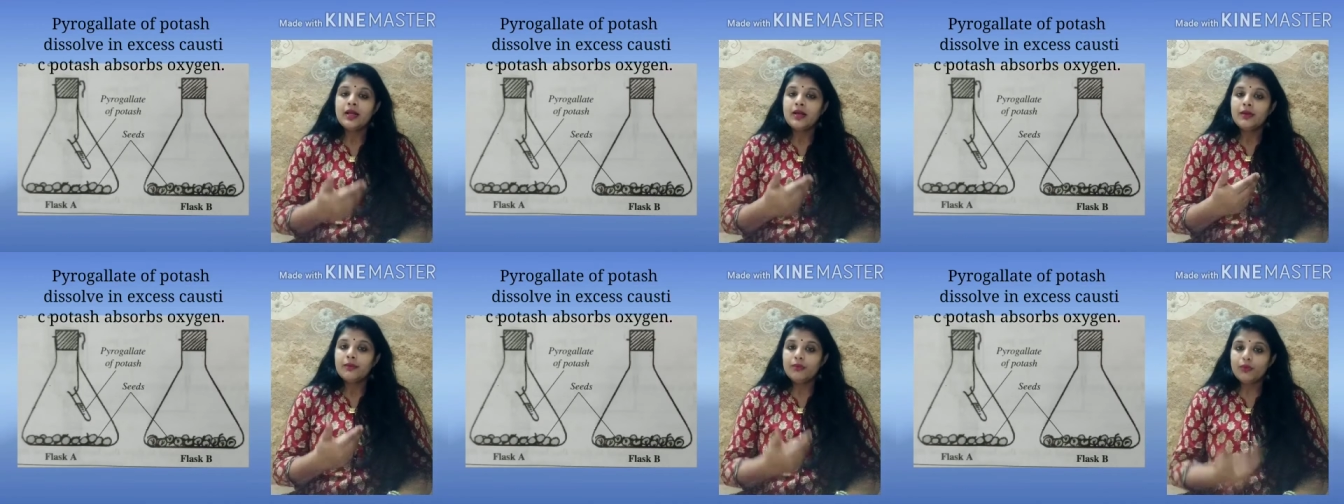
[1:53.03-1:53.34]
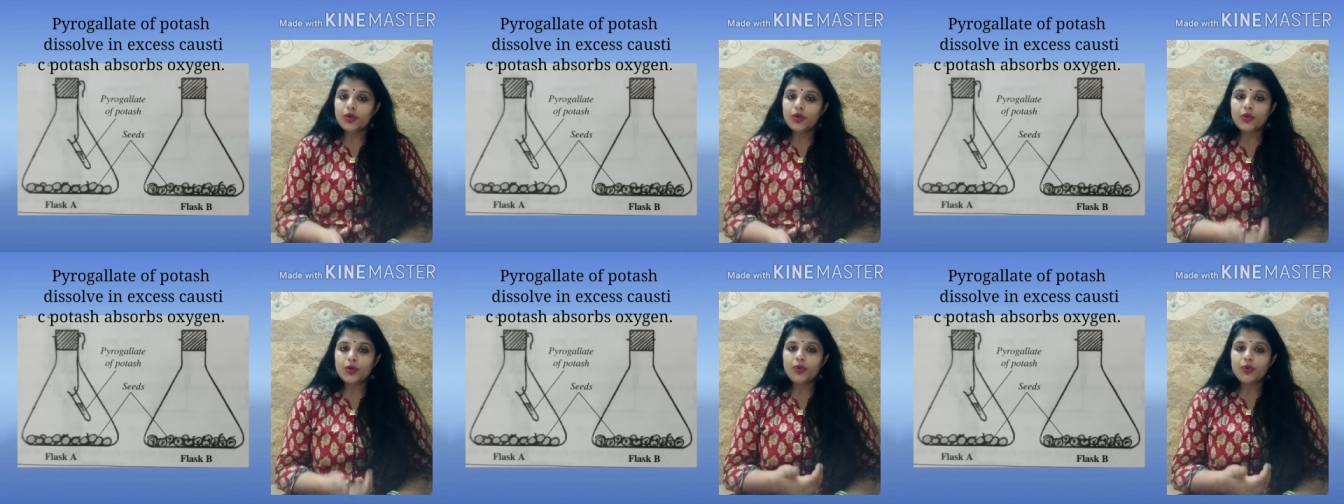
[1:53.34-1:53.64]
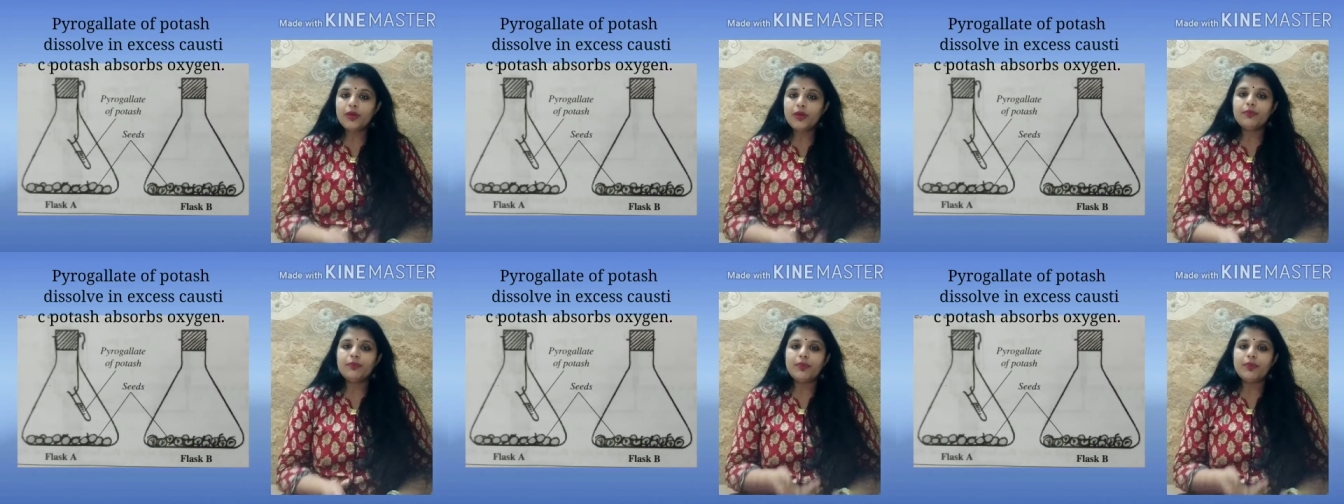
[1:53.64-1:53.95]

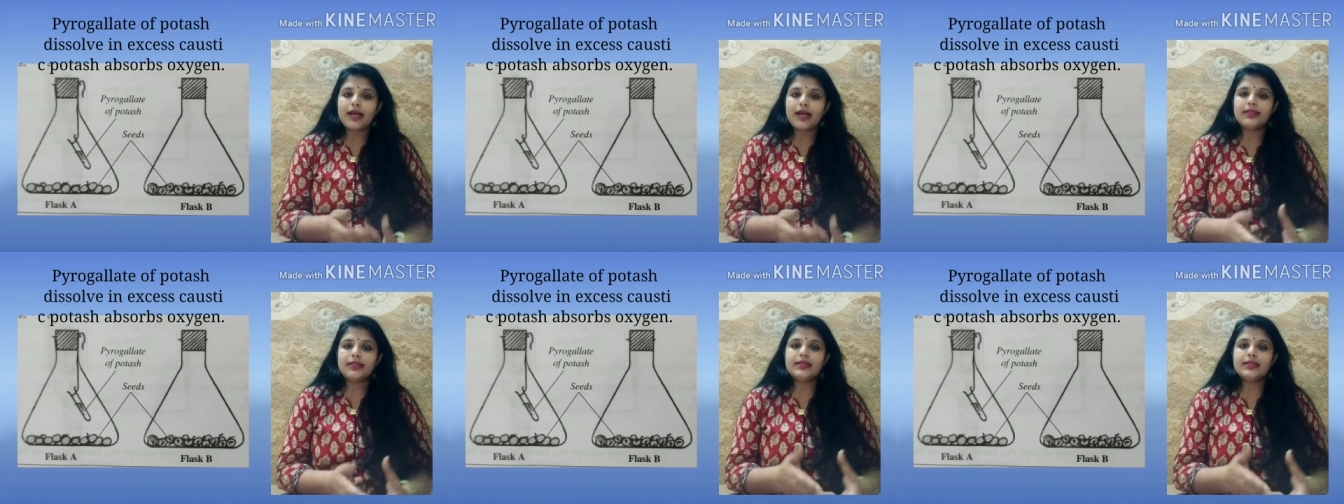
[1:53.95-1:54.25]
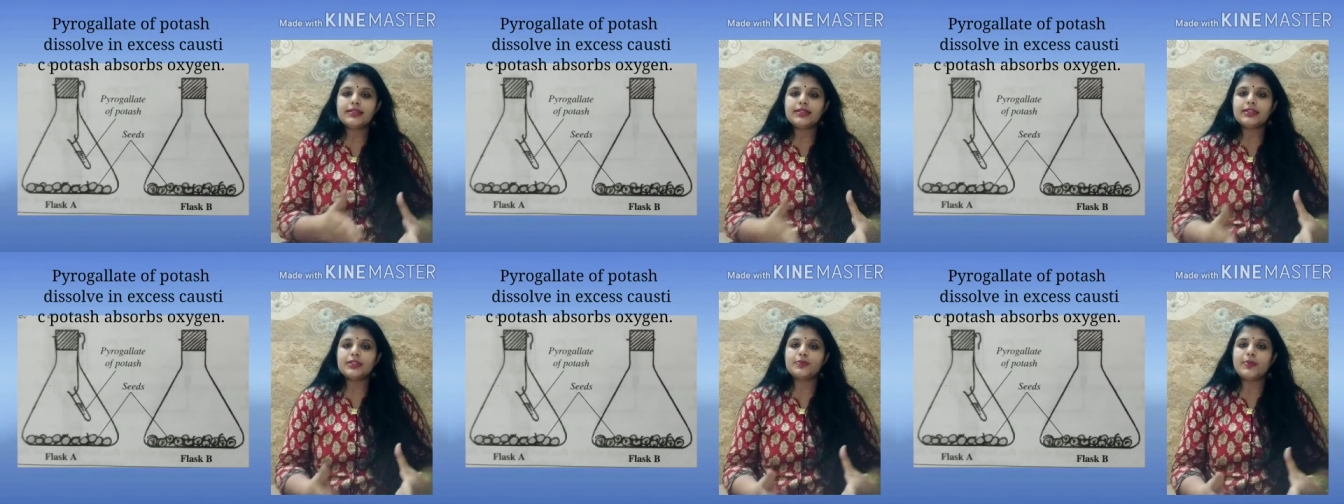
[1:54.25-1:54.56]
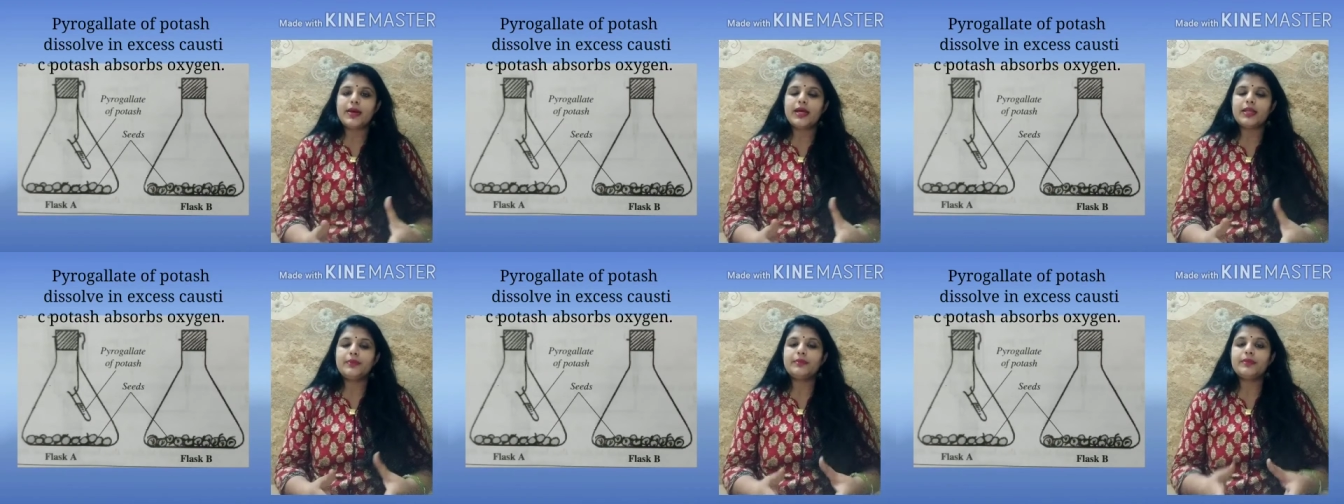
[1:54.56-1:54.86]
Moreover, by these
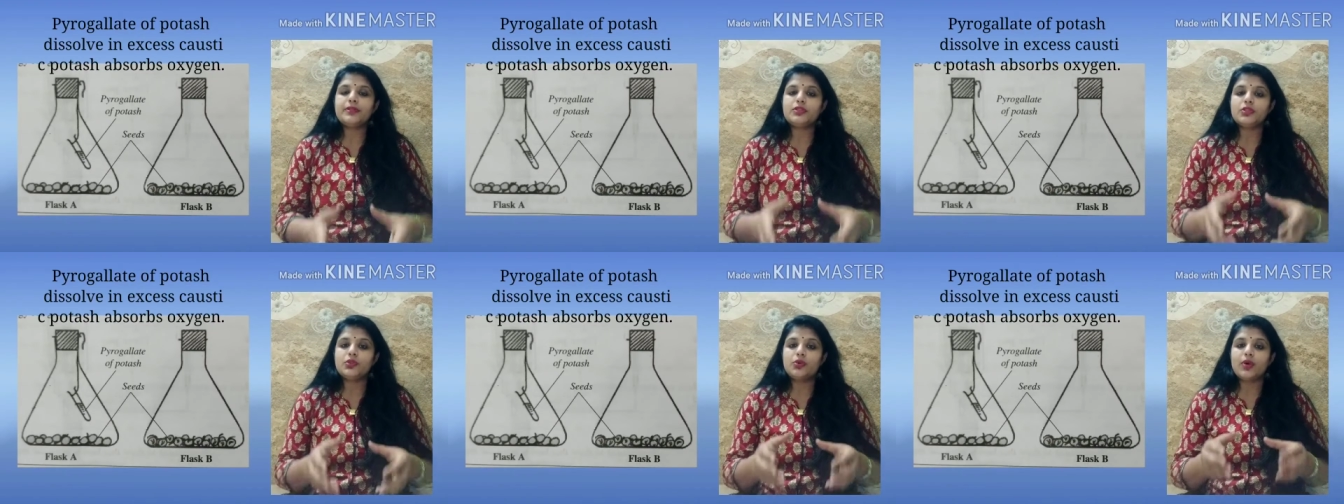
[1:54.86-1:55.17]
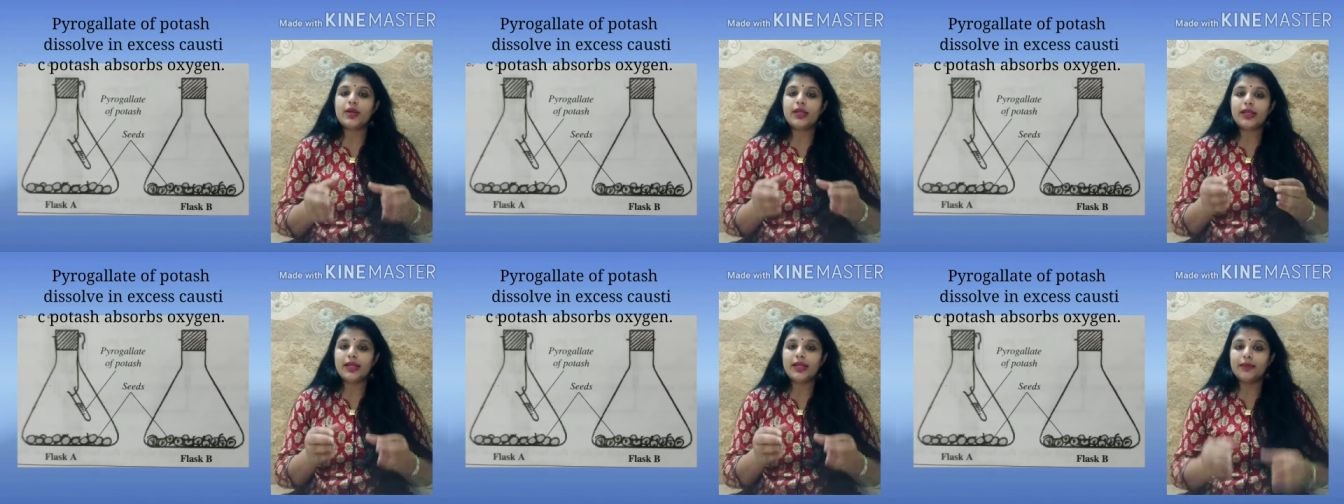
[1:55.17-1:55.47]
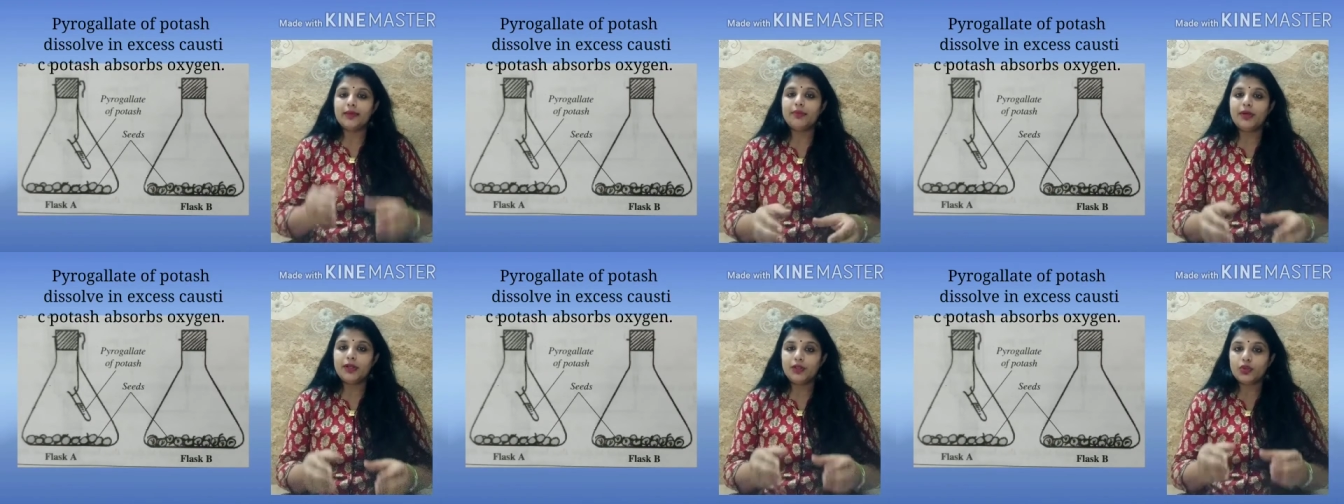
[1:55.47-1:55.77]
experiments you are
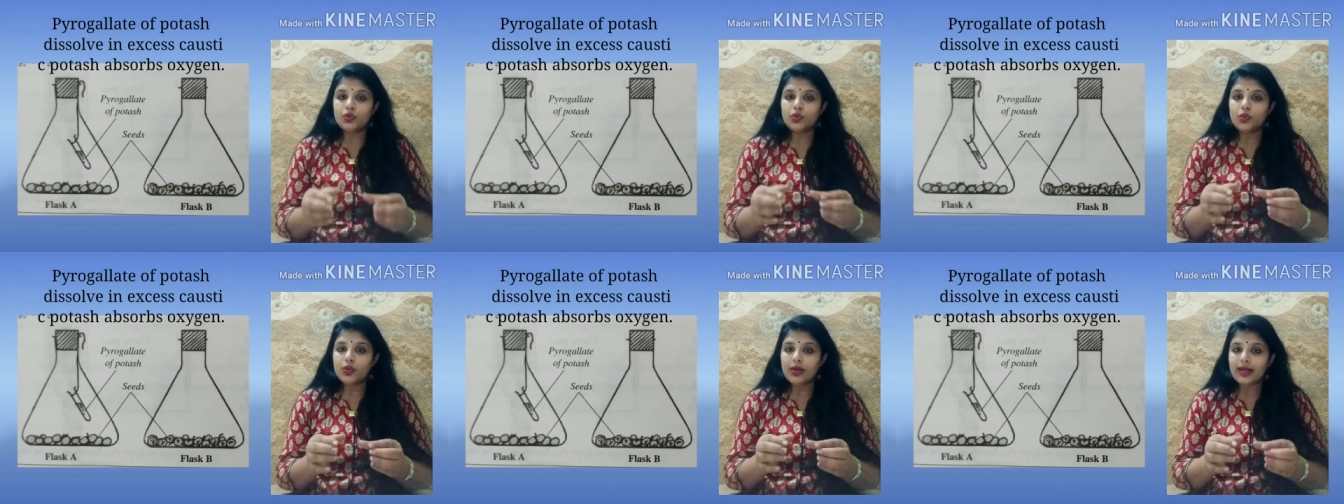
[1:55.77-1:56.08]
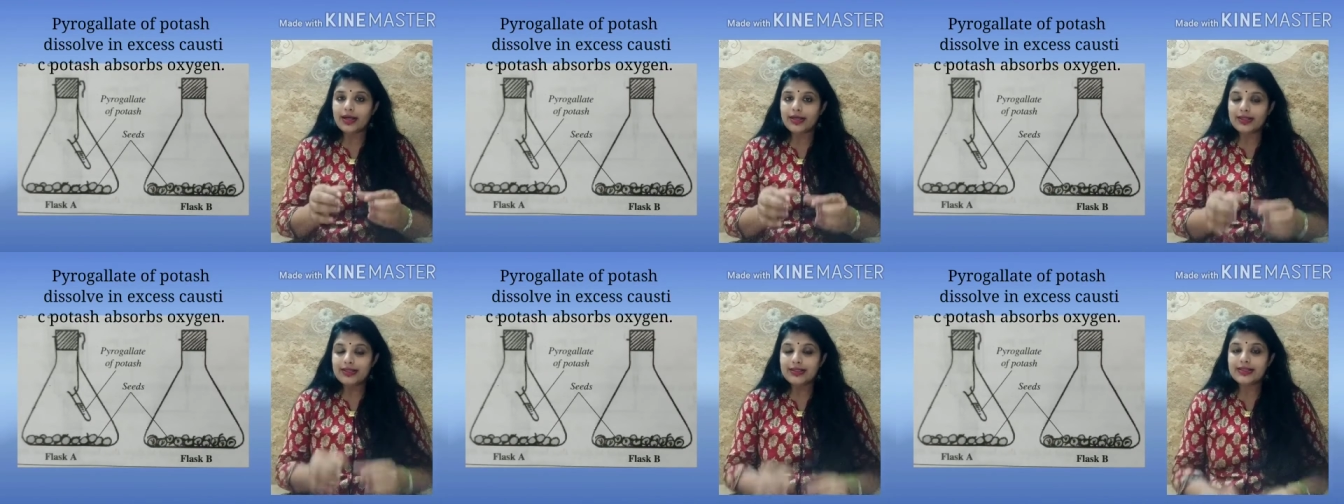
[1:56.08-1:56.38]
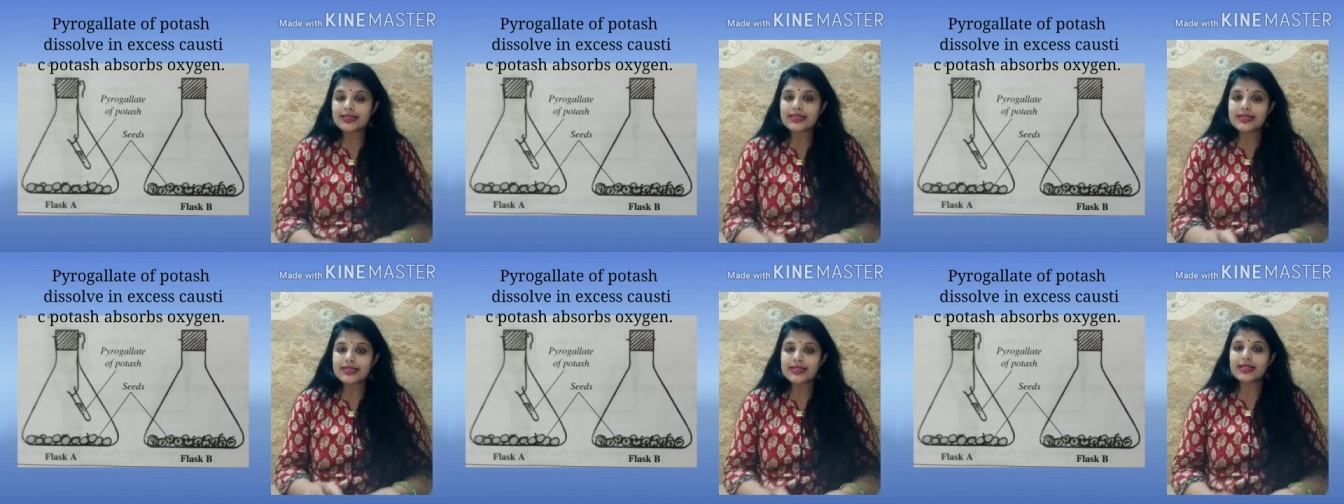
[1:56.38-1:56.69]
able to
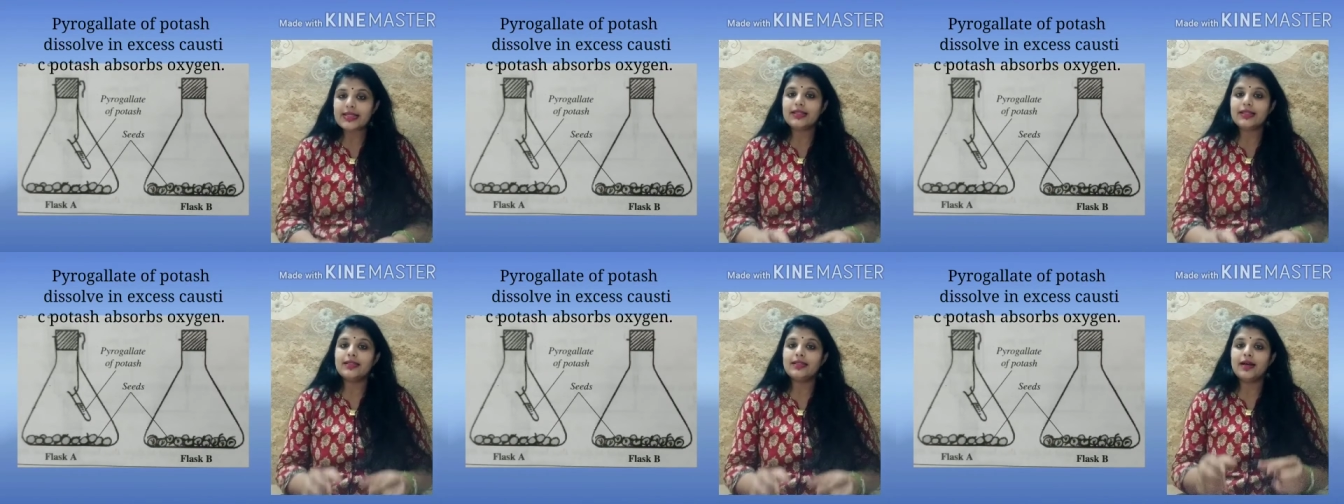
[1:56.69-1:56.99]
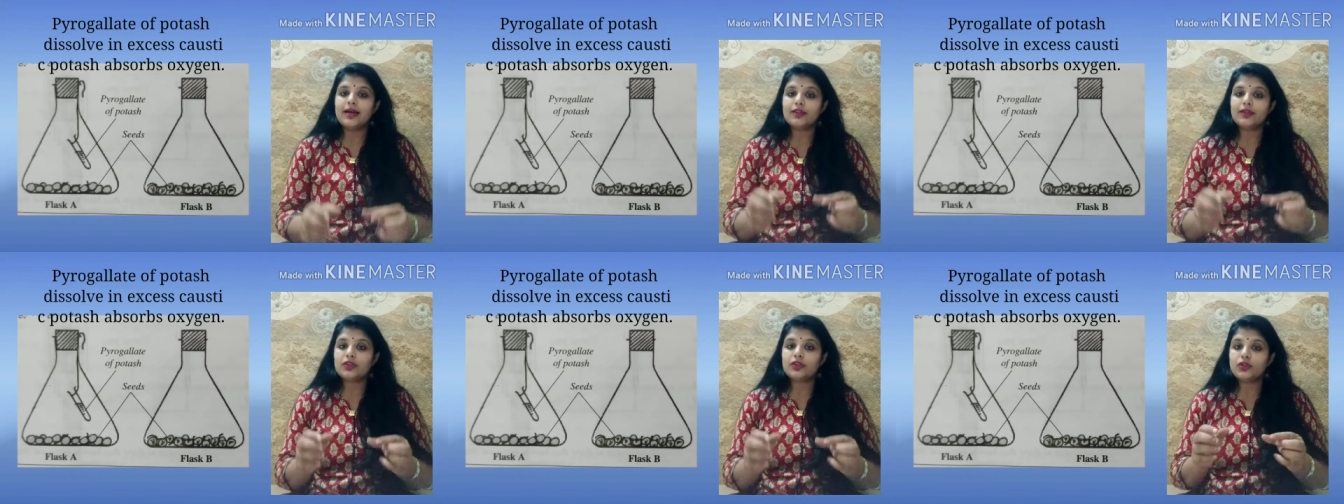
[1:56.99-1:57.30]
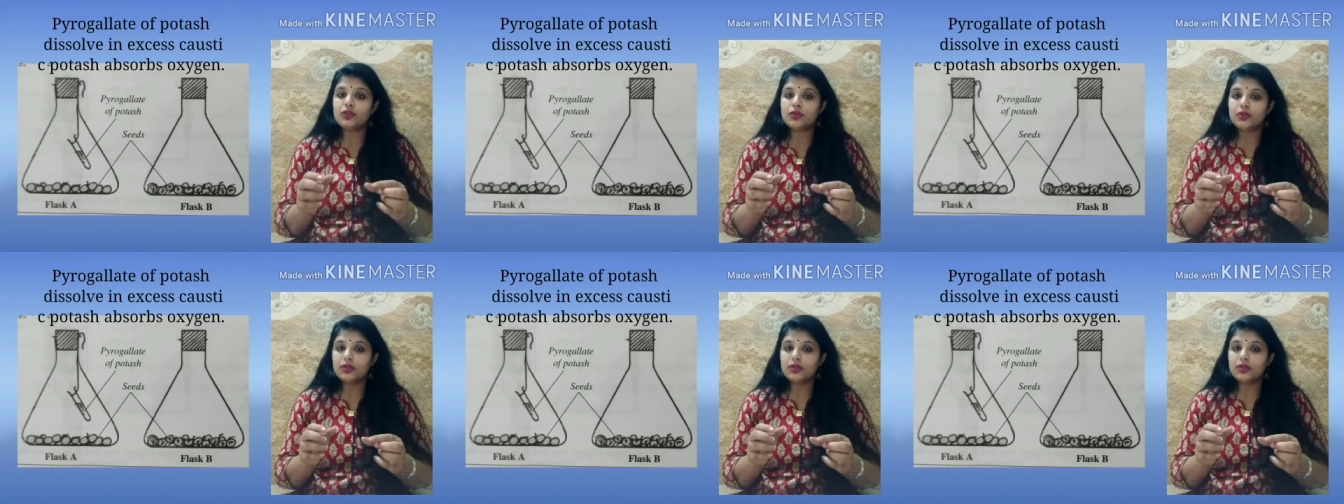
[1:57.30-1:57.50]
understand the